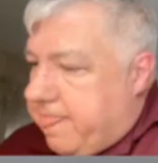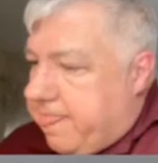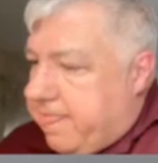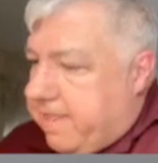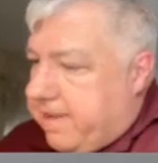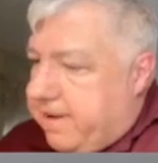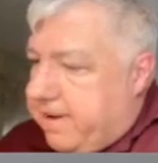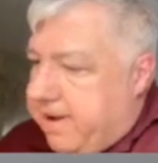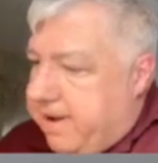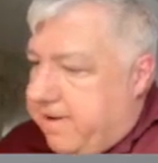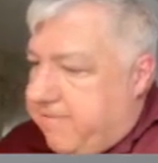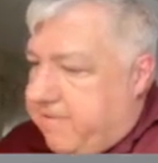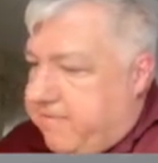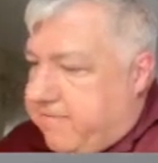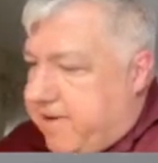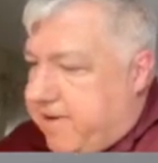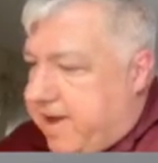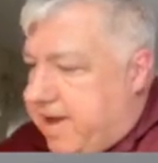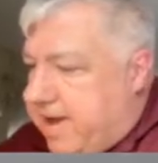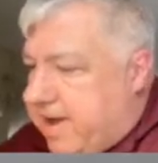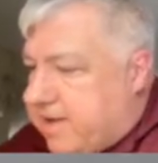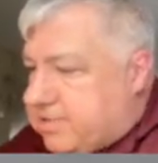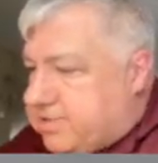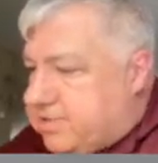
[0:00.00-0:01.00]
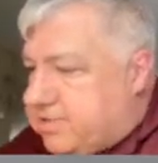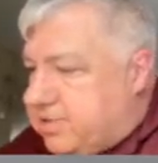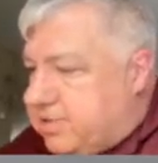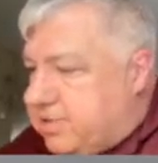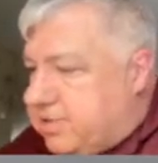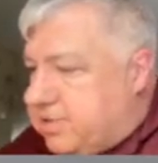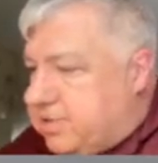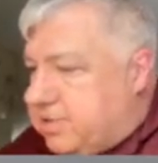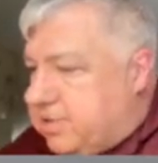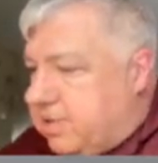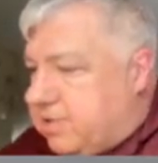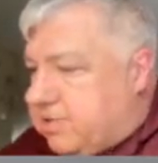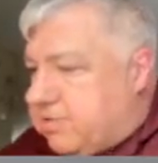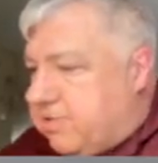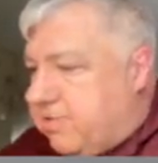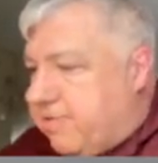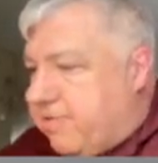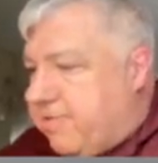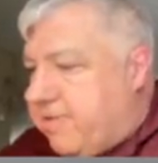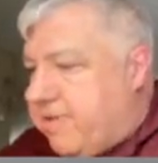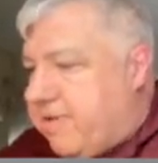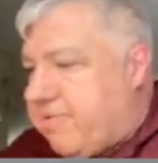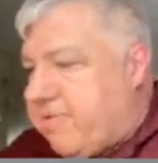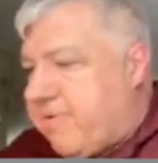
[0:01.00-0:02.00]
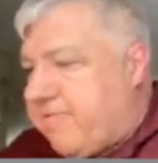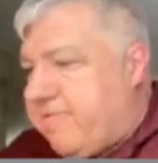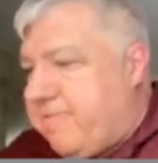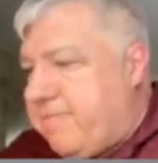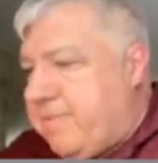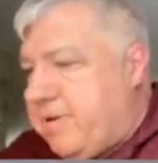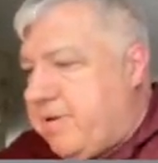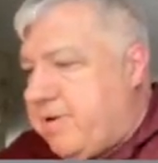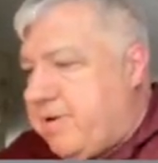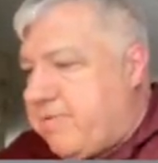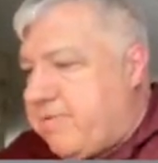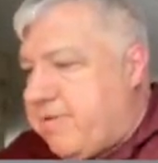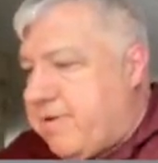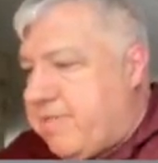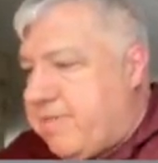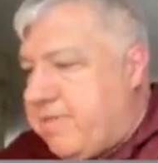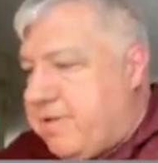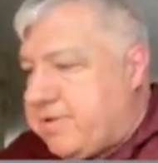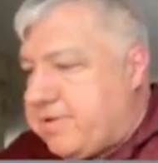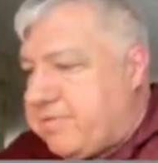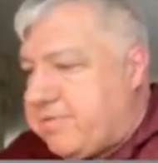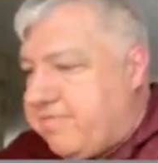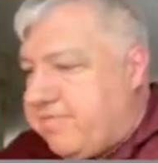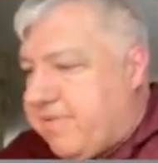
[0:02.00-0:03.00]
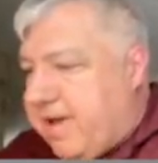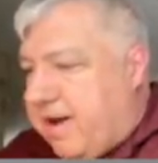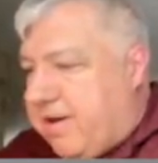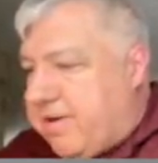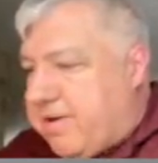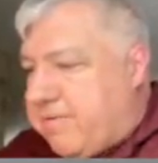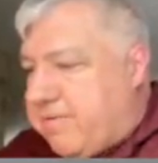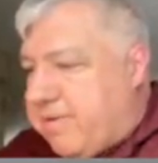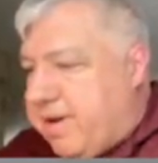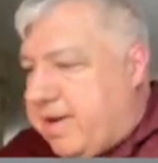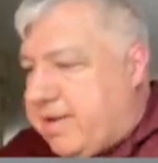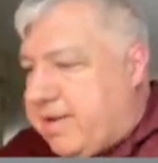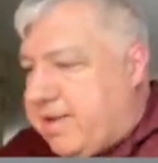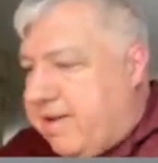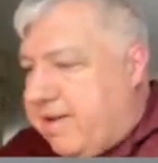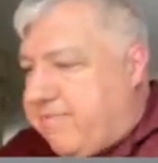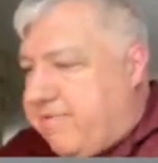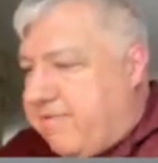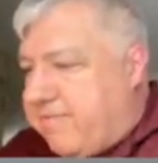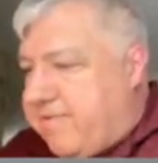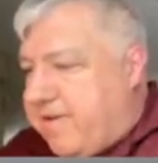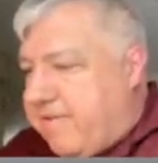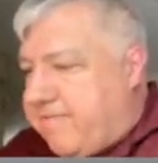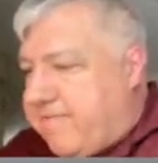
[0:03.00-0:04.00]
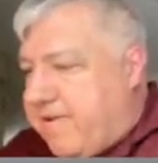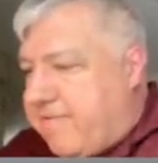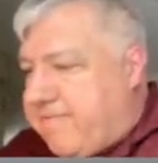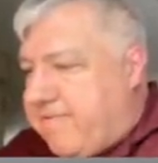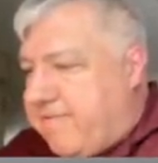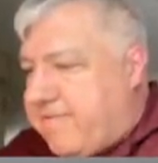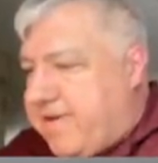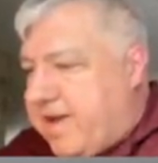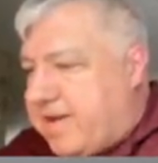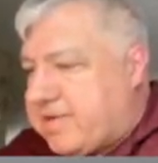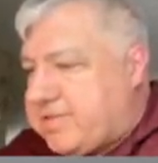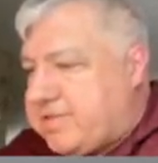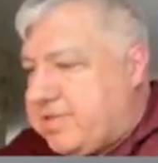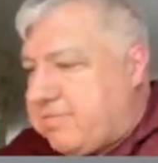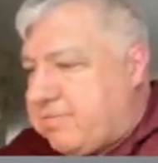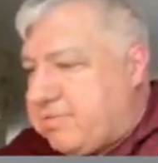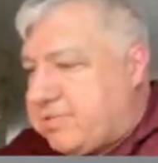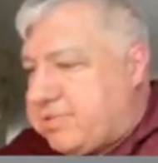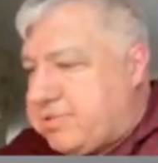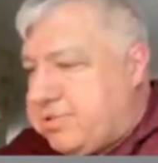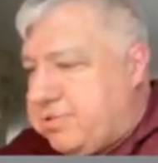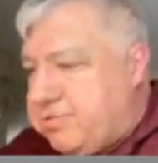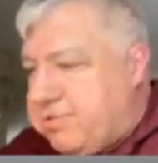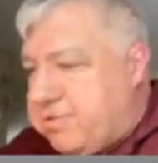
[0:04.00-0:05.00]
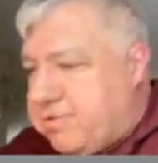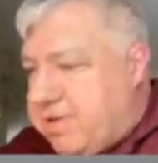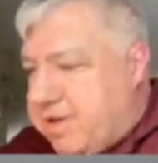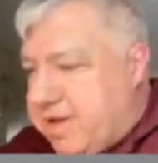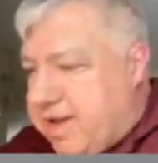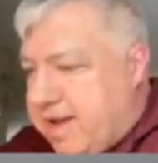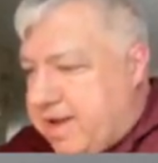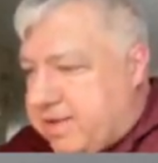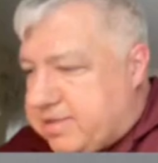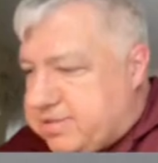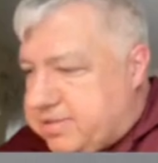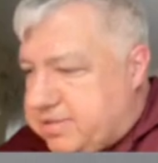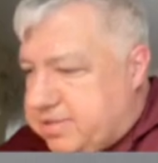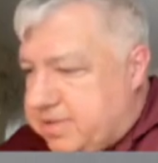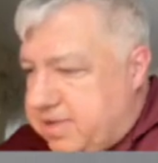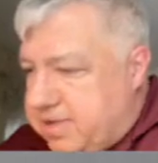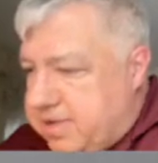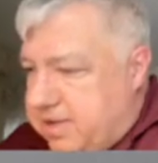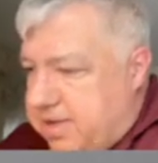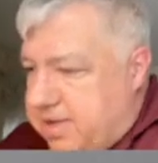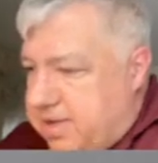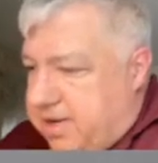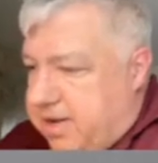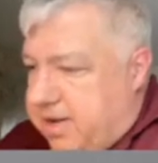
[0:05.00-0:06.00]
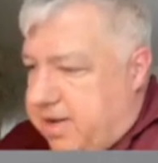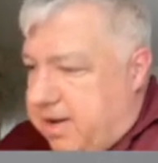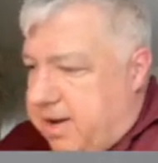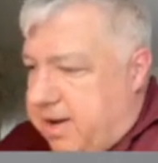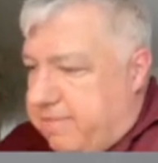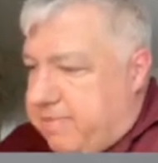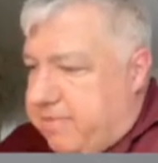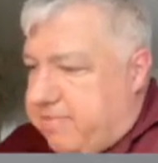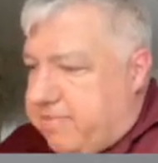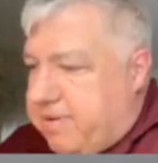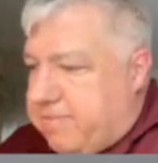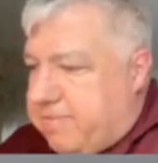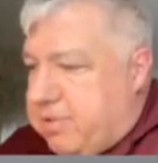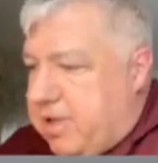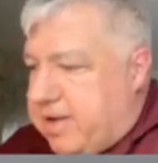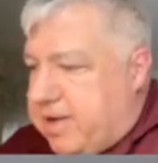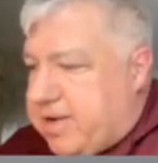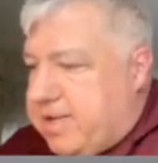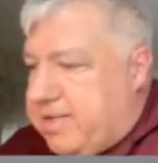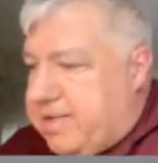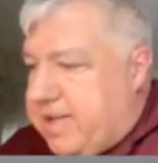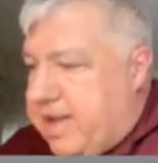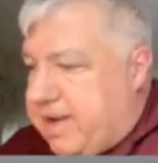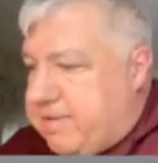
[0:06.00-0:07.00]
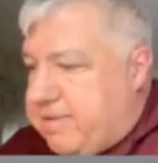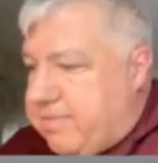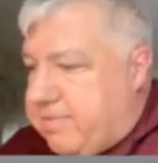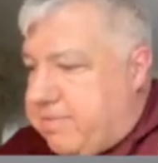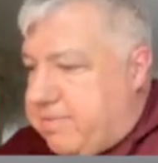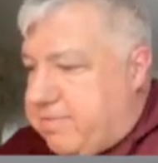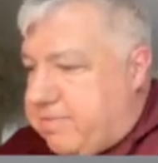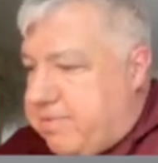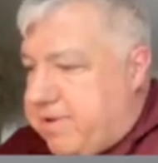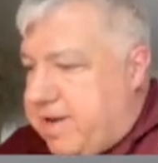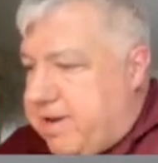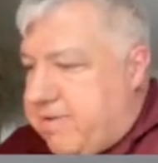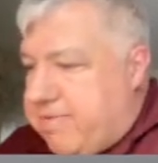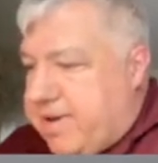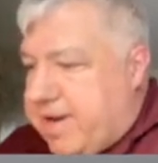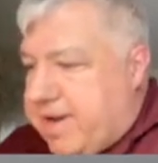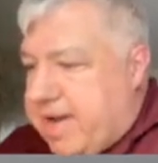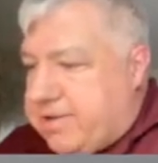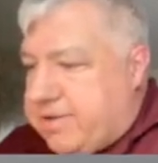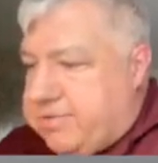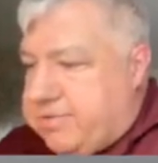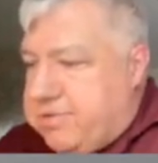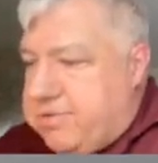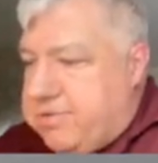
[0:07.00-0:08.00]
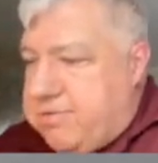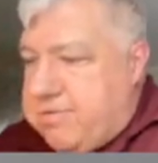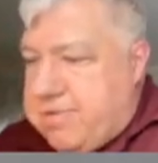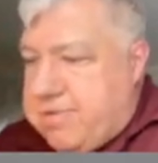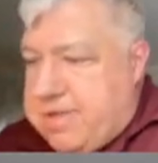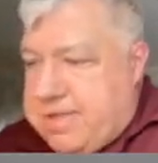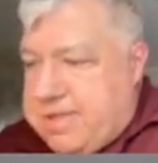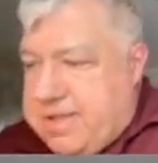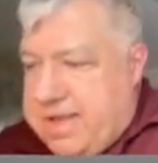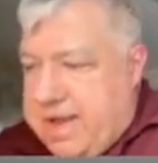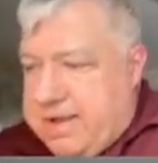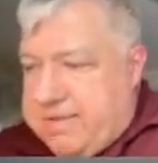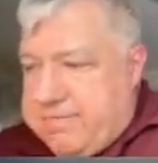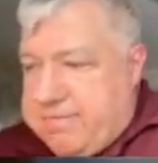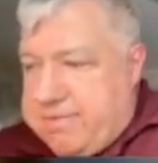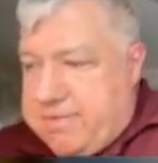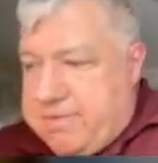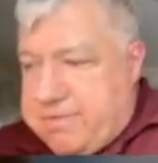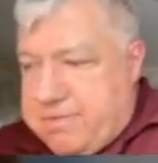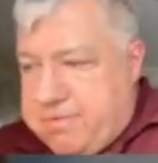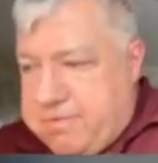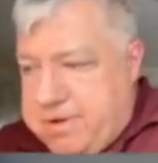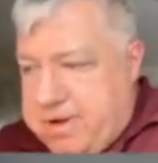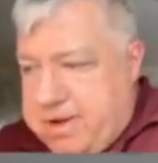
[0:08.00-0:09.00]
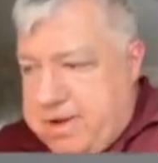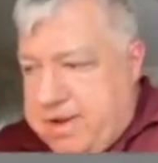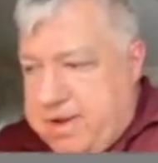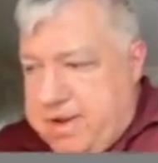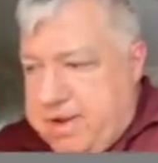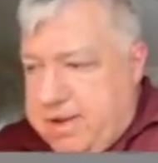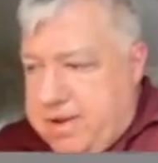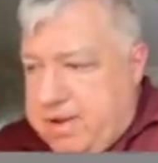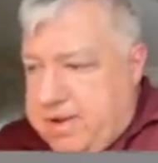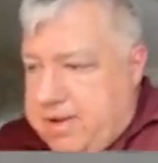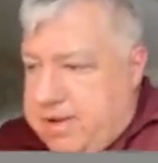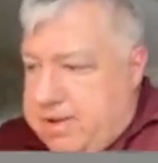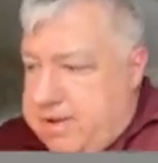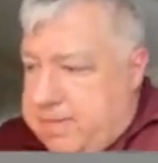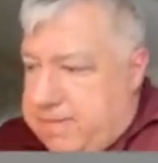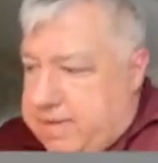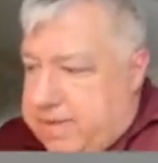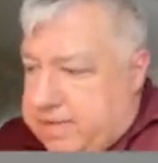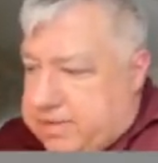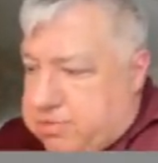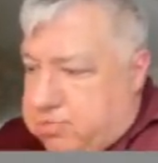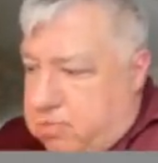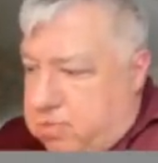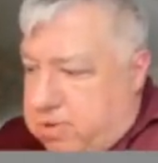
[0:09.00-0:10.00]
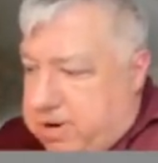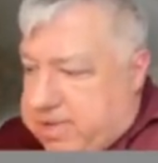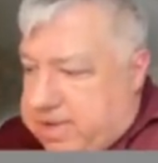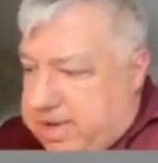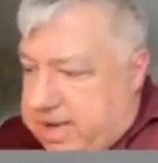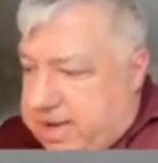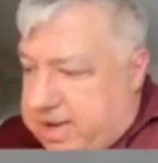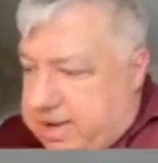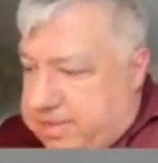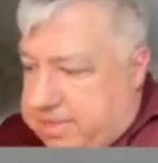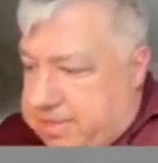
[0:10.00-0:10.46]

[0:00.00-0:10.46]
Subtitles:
f of x is, we're familiar with this value, right? If f of x equals 2 to the x, if we plug in -3, we get 2 to the -3, that's 1/8.